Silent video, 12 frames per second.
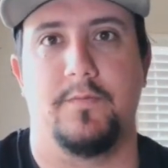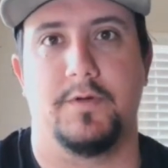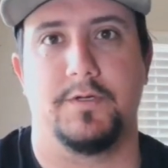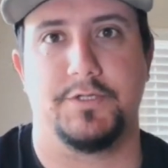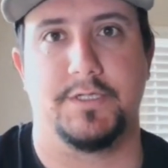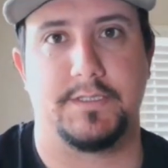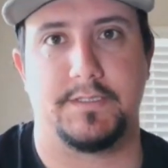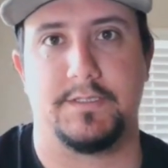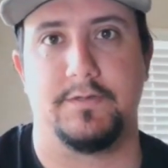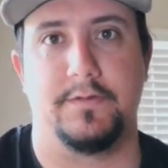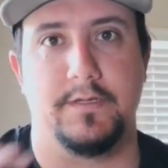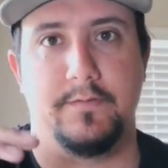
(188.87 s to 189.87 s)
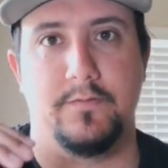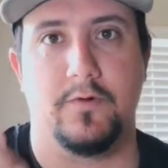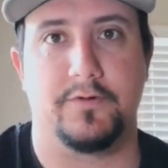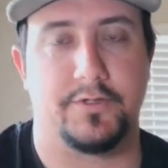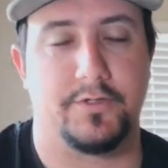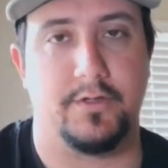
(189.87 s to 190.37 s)
but just to the
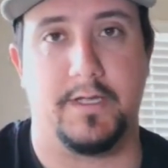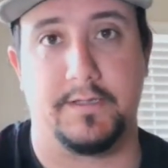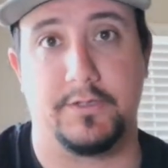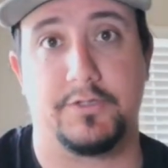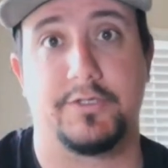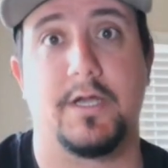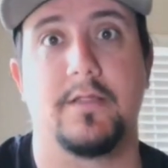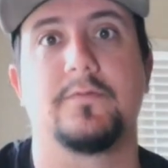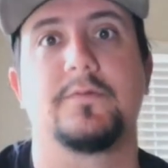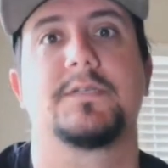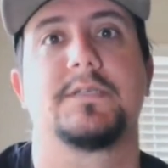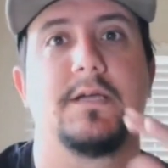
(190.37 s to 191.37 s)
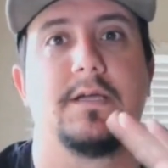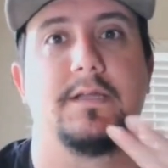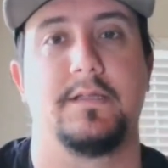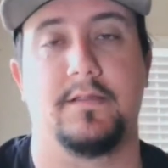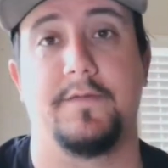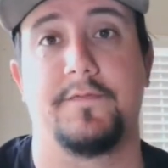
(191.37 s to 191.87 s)
more like the shallower side,
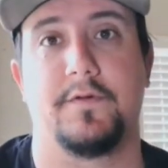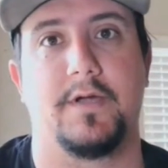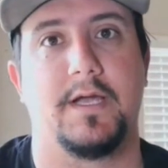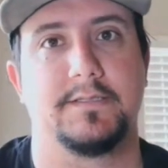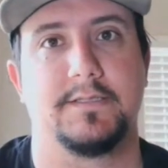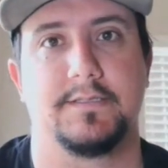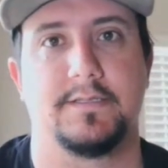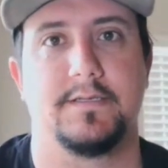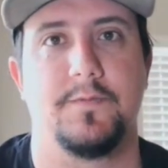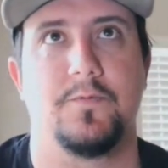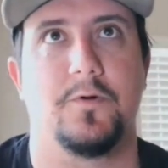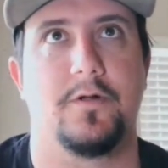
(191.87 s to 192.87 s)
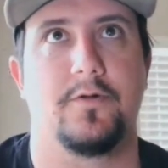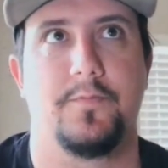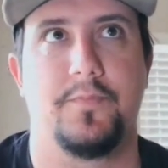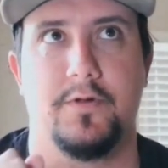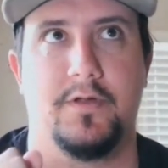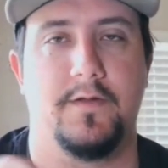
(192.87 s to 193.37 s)
and left her access to deep water
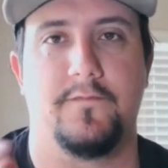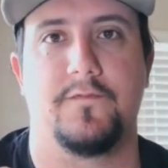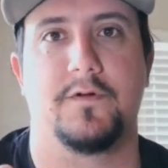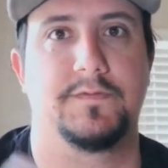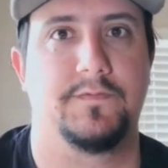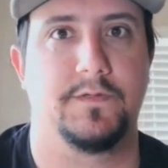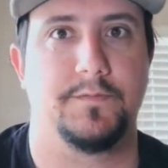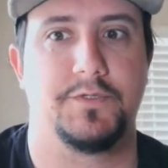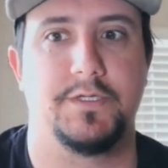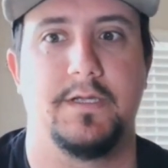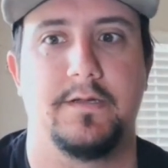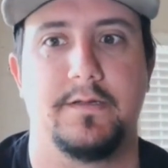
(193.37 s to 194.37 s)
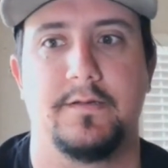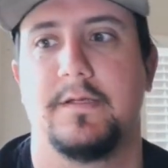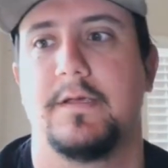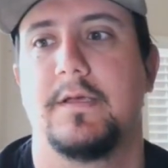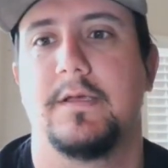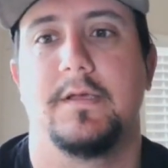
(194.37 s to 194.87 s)
open, and first flip, she ate it.
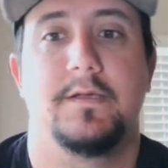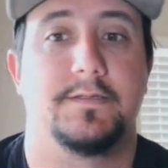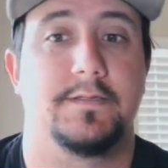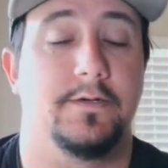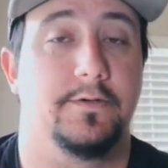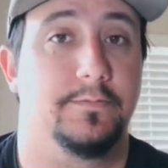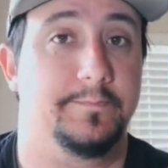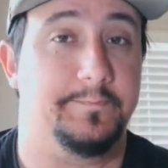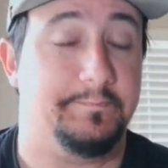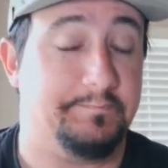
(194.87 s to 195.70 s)
So,